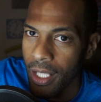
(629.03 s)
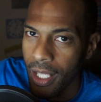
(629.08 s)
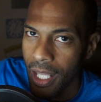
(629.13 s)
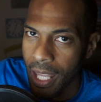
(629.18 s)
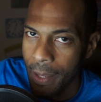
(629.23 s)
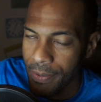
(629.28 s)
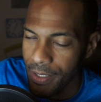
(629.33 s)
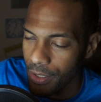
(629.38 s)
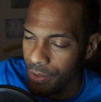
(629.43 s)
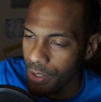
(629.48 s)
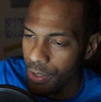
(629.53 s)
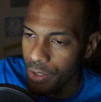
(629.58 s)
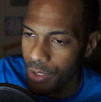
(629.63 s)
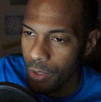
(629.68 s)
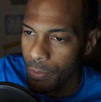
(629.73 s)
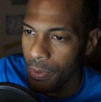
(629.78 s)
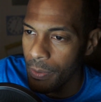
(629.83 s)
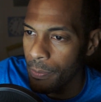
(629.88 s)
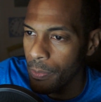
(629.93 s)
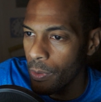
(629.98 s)
Episode 2 is
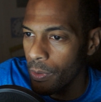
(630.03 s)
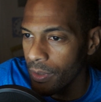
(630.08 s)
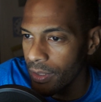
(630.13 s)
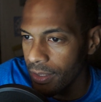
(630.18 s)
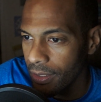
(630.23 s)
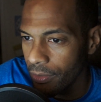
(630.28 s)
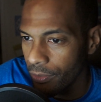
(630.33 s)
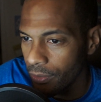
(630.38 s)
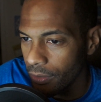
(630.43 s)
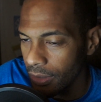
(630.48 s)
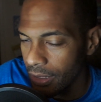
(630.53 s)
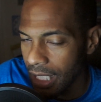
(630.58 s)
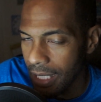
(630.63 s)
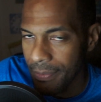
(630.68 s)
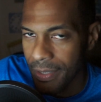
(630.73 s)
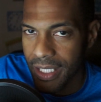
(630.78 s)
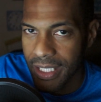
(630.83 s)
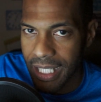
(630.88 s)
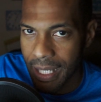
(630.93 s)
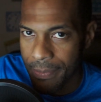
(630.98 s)
super important. Led
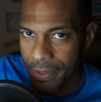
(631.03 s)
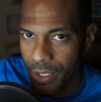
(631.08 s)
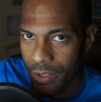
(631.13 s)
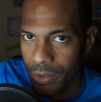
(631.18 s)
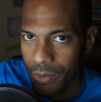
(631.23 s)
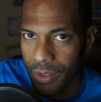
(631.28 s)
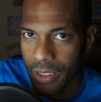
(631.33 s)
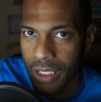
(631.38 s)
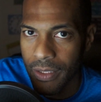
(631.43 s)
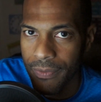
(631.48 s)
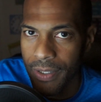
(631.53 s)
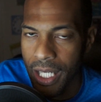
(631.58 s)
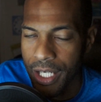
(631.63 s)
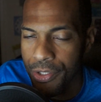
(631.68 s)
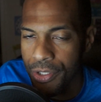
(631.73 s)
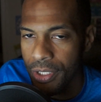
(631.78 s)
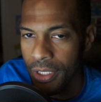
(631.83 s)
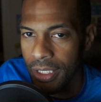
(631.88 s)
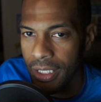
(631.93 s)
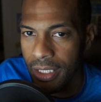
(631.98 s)
me into episode 3 of
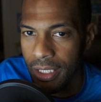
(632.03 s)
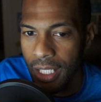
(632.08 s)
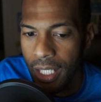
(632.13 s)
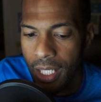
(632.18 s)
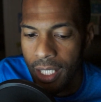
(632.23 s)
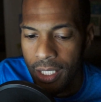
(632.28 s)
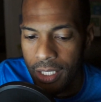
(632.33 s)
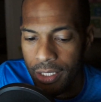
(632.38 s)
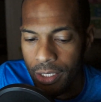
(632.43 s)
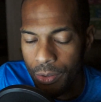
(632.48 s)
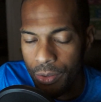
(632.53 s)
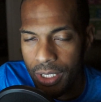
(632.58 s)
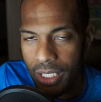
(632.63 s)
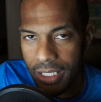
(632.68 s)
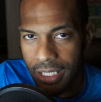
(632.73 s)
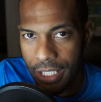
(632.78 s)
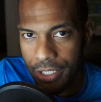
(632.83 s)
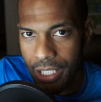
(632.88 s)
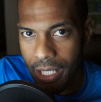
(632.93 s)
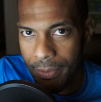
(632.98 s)
actually, getting
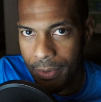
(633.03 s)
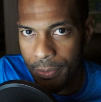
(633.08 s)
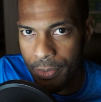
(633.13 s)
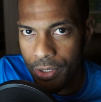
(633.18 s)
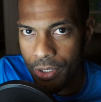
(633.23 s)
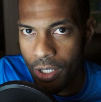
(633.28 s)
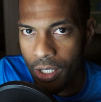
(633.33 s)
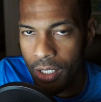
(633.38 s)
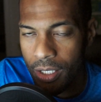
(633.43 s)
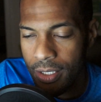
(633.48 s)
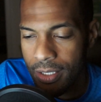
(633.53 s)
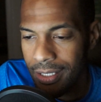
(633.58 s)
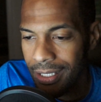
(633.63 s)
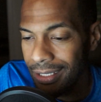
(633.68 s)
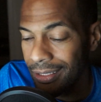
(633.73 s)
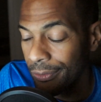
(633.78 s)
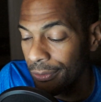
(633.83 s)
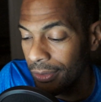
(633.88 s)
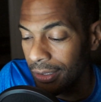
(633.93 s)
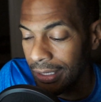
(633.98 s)
that job at Busch Gardens
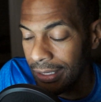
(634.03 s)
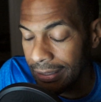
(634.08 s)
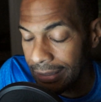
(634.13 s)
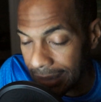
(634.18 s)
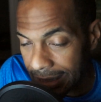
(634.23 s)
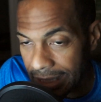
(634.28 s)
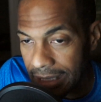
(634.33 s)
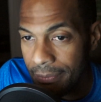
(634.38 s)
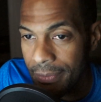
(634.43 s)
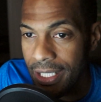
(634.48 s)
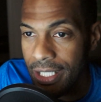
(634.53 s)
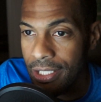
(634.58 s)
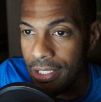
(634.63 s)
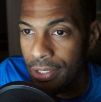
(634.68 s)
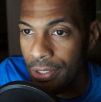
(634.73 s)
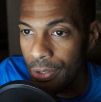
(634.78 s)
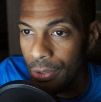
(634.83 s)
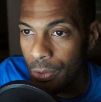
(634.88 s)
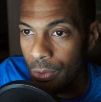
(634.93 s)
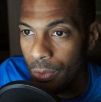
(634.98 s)
and leading me
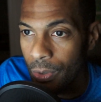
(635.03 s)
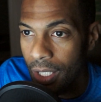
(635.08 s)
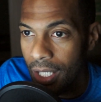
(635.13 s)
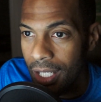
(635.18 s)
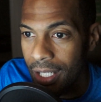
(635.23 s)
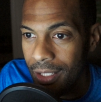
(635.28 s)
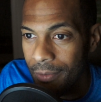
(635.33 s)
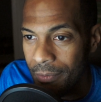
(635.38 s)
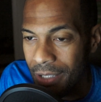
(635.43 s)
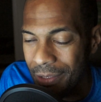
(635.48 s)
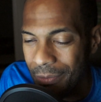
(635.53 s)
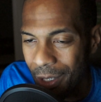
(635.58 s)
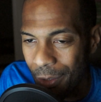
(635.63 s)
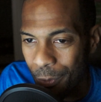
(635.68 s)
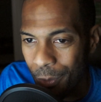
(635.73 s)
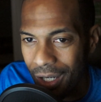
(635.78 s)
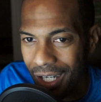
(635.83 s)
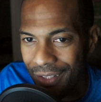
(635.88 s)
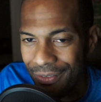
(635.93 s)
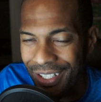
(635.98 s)
to meet my wife.